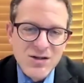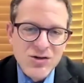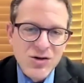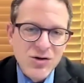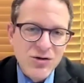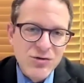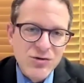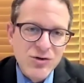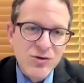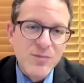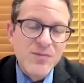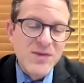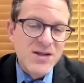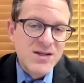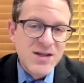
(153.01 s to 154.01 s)
It's harder to
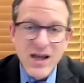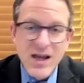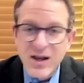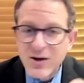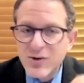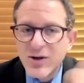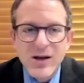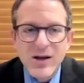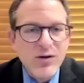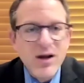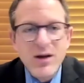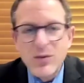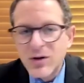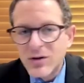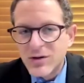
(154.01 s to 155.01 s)
say, okay,
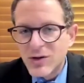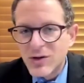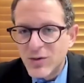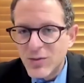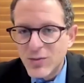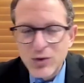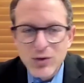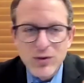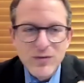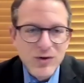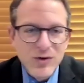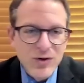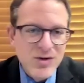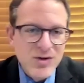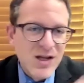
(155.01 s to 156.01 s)
great, well, you
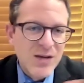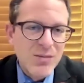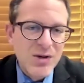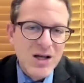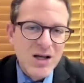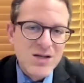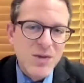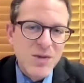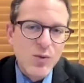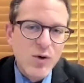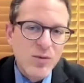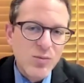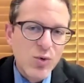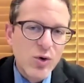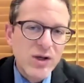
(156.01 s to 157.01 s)
improved or you stabilized by
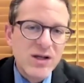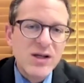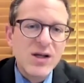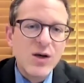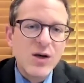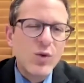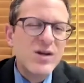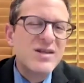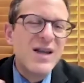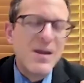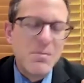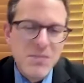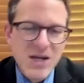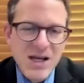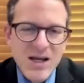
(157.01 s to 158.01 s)
1 point. What does
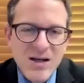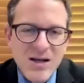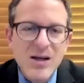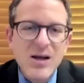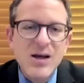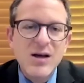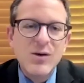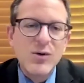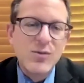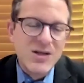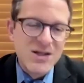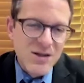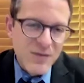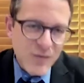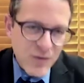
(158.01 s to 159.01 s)
that mean? Well, it
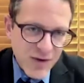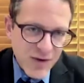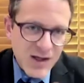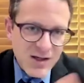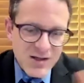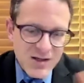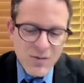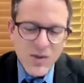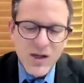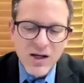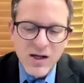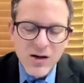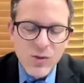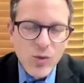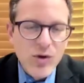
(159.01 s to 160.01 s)
means different things
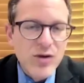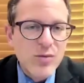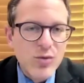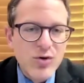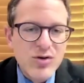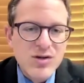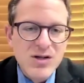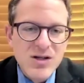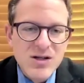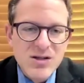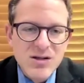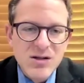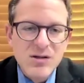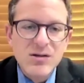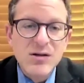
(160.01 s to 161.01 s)
depending on where the person is
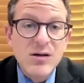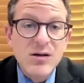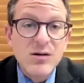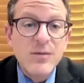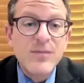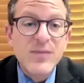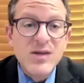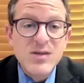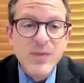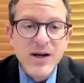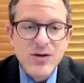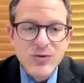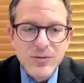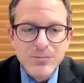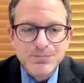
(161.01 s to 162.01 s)
in the clinical
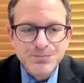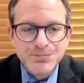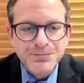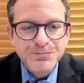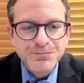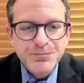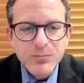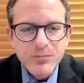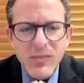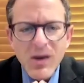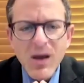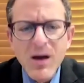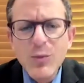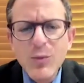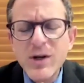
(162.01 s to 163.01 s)
spectrum.
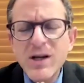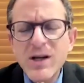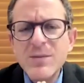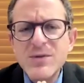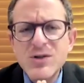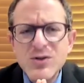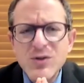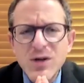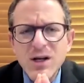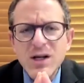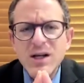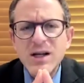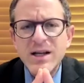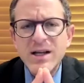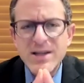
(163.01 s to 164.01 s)
When it comes to
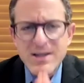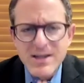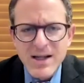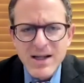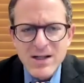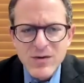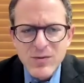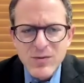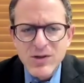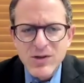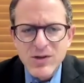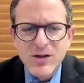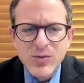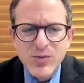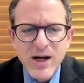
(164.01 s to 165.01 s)
insights from
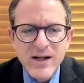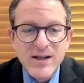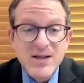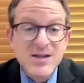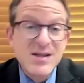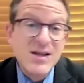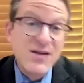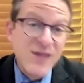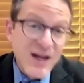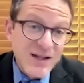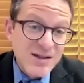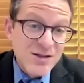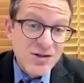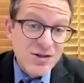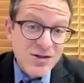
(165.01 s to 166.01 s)
clinical practice, the
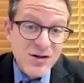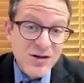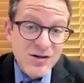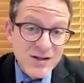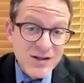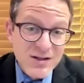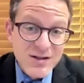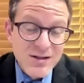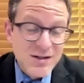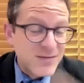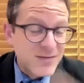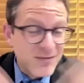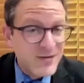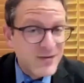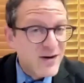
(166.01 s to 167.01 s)
advantages are
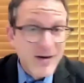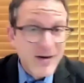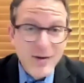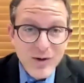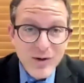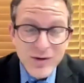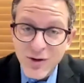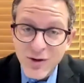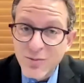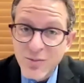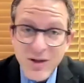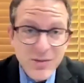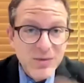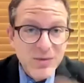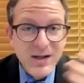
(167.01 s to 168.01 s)
it's very well known.
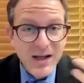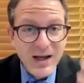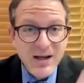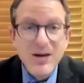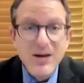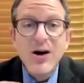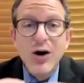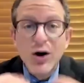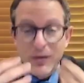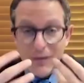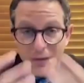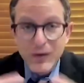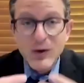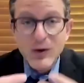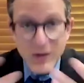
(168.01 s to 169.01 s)
People, again, are
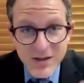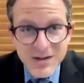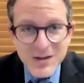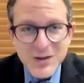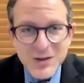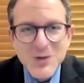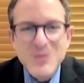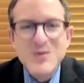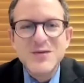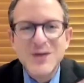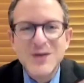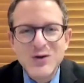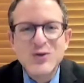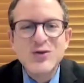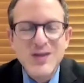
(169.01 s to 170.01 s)
fluent in terms of
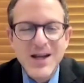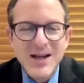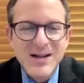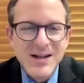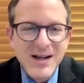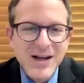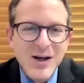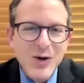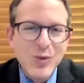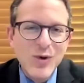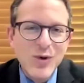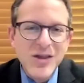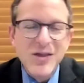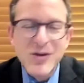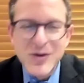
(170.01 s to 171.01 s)
understanding
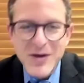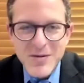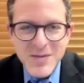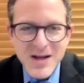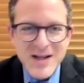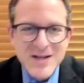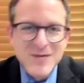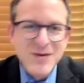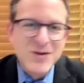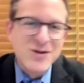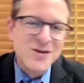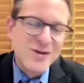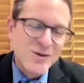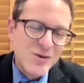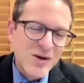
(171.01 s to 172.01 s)
what a 30 means
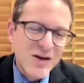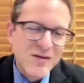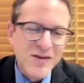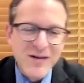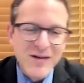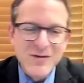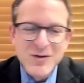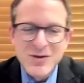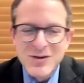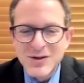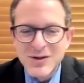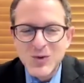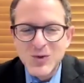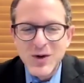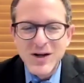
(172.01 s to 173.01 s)
versus a 25 versus
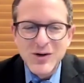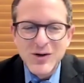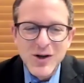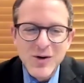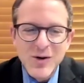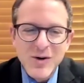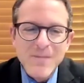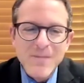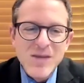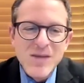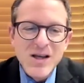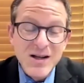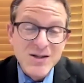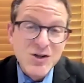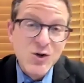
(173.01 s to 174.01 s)
a 20 or lower.
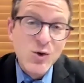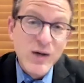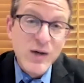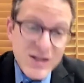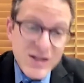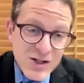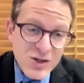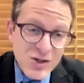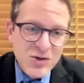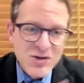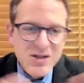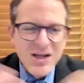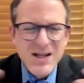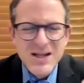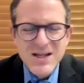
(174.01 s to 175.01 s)
It's quick to
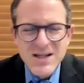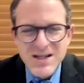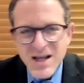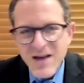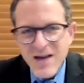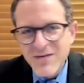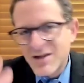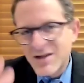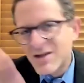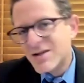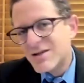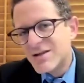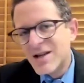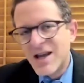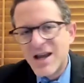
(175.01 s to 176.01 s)
use, takes
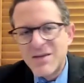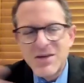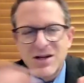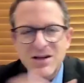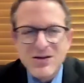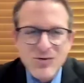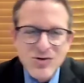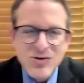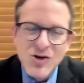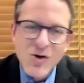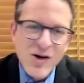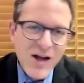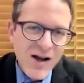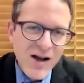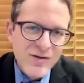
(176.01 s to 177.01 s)
7 to 8 minutes or so
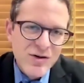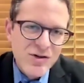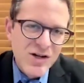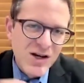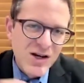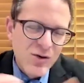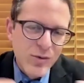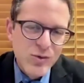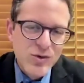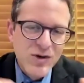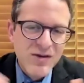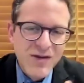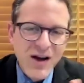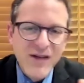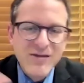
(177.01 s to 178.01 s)
on average, anywhere
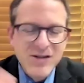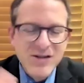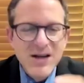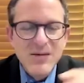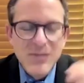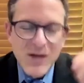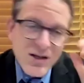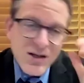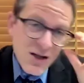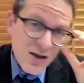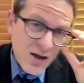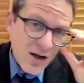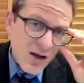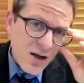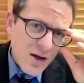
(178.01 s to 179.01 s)
between 5 and 10 minutes, I
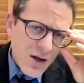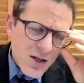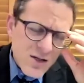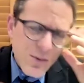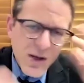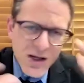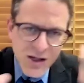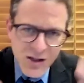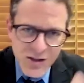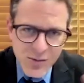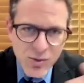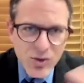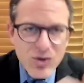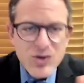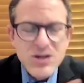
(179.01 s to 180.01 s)
think, depending on the
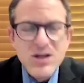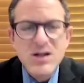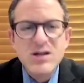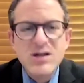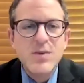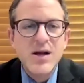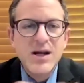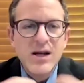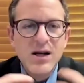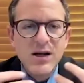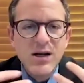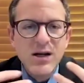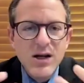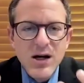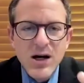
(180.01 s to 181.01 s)
person, depending
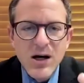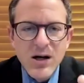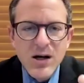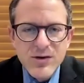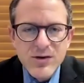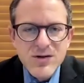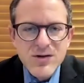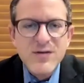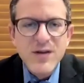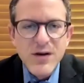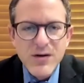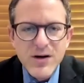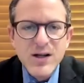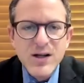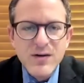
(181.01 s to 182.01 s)
on their
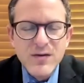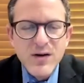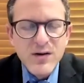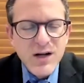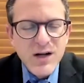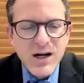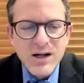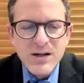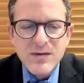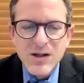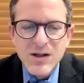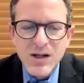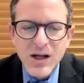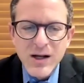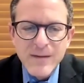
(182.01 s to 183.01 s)
severity of cognitive
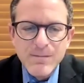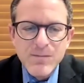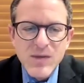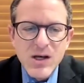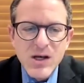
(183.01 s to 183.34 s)
decline.